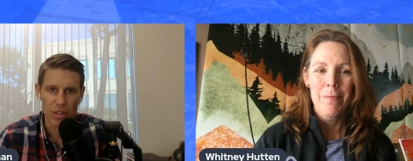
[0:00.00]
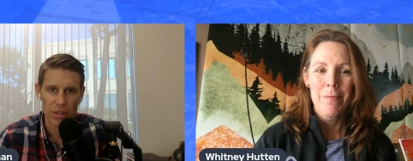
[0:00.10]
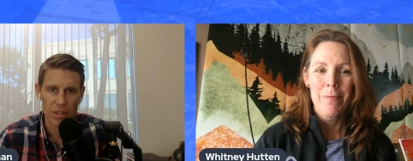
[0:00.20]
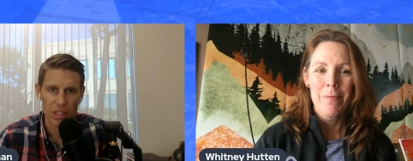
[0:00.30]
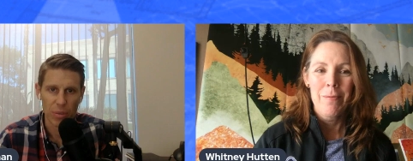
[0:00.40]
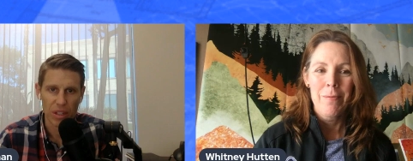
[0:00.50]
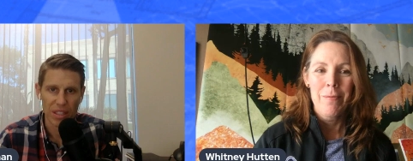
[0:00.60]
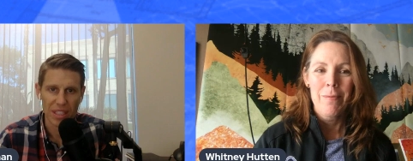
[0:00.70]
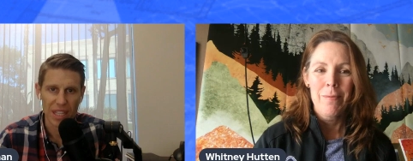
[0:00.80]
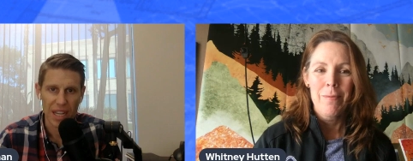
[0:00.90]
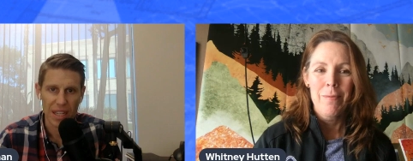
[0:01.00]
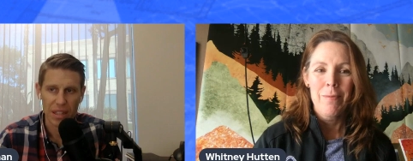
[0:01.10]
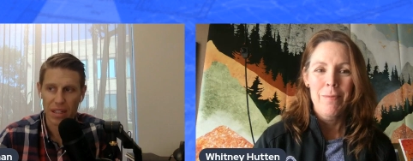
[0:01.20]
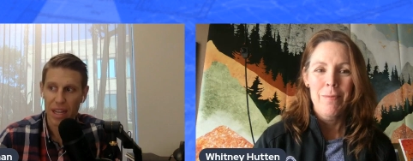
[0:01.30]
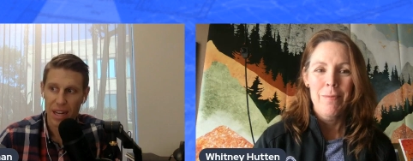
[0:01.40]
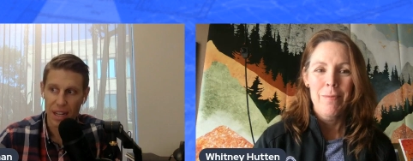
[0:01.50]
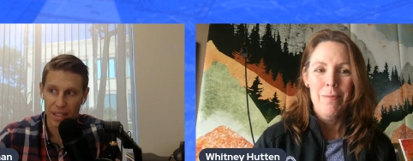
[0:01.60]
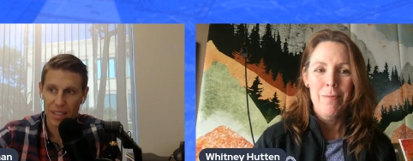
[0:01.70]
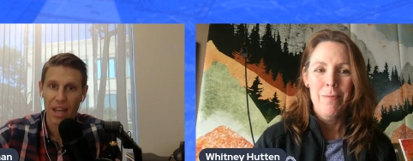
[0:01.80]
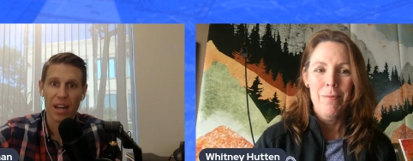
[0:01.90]
Speaker 1: someone could stay at in a
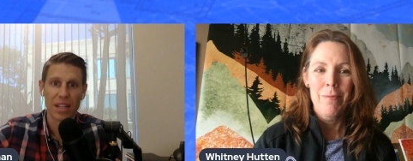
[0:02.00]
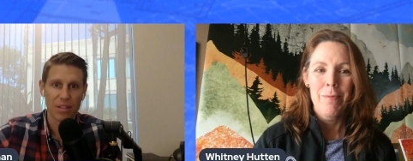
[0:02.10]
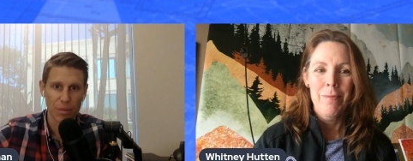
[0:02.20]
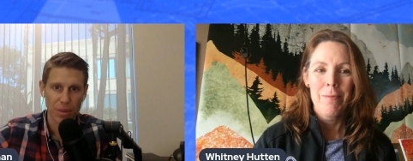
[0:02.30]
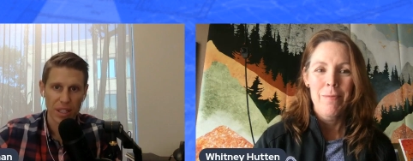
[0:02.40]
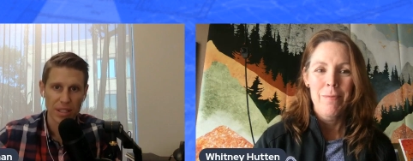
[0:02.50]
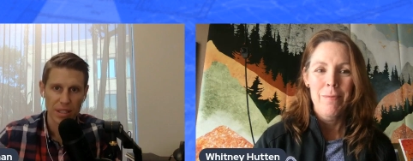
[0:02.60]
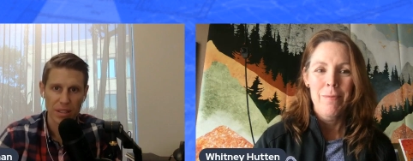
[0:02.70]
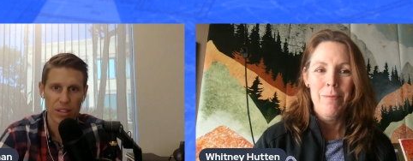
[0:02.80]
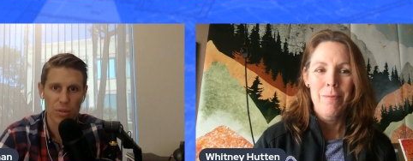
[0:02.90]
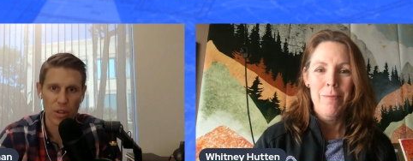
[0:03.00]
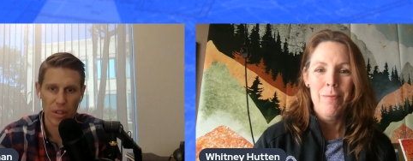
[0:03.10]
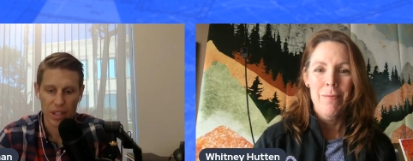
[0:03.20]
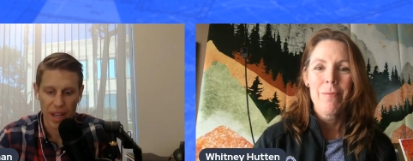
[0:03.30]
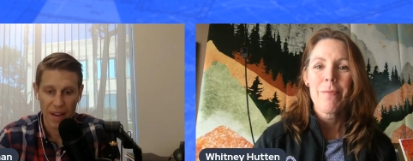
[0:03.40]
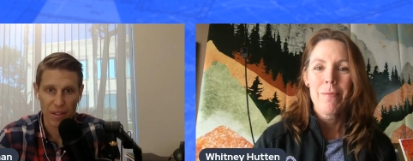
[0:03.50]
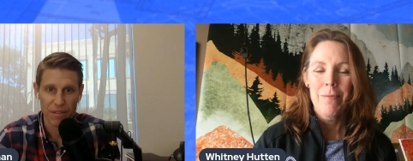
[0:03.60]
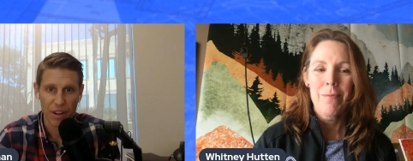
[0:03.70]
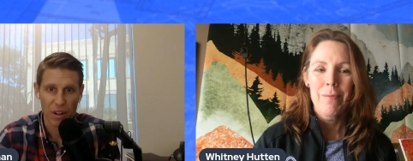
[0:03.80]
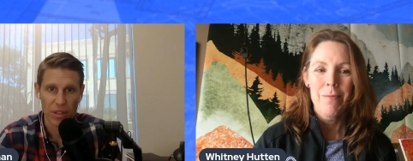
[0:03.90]
ton of different places. You really have it
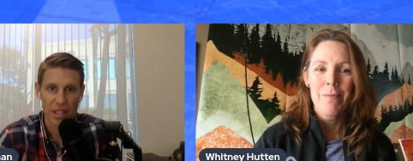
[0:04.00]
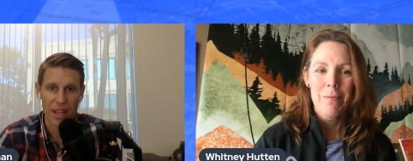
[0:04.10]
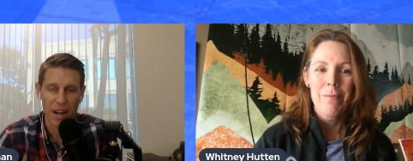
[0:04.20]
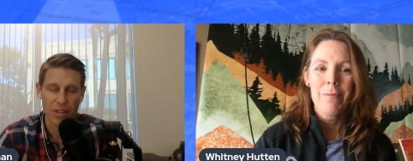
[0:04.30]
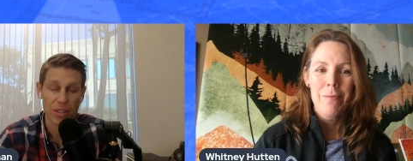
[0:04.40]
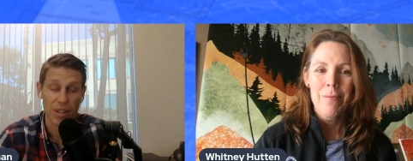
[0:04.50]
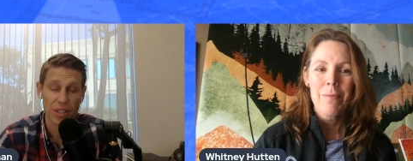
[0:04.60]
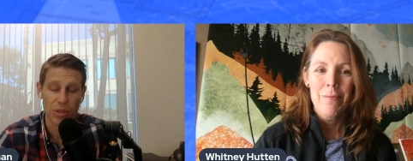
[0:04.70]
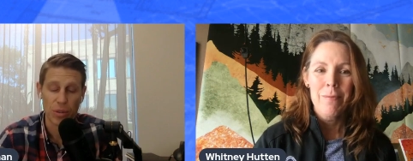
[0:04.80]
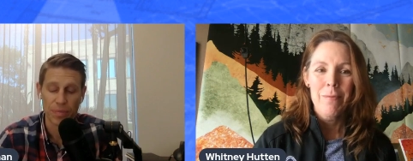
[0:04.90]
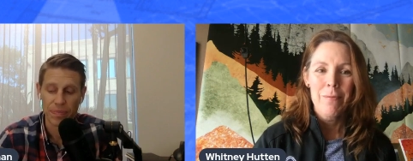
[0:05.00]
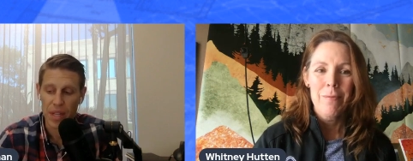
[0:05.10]
funneled in there, so that's cool.